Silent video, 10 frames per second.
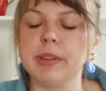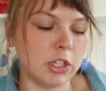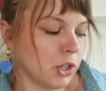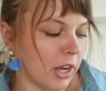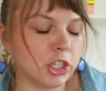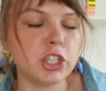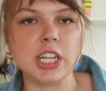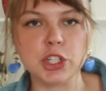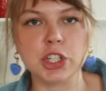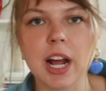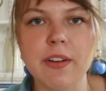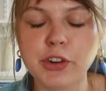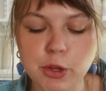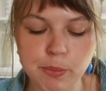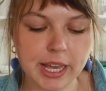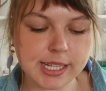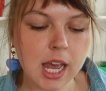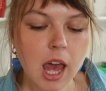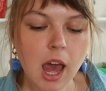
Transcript: and I'll try this t-shirt on for you because